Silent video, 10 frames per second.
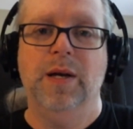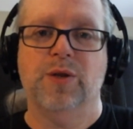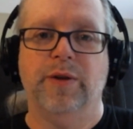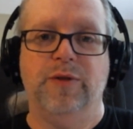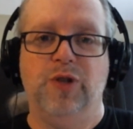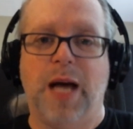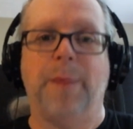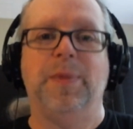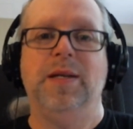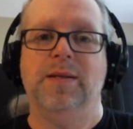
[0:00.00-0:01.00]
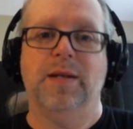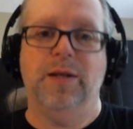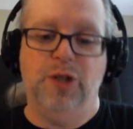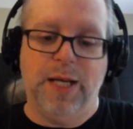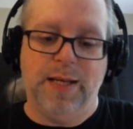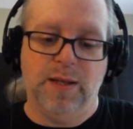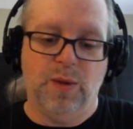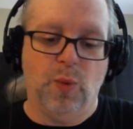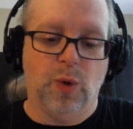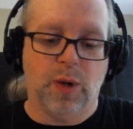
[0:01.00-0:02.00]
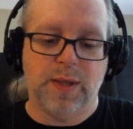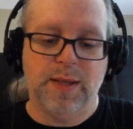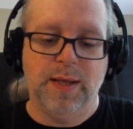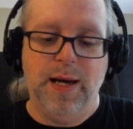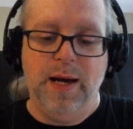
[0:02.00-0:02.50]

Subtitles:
sort of Japanese adjacent works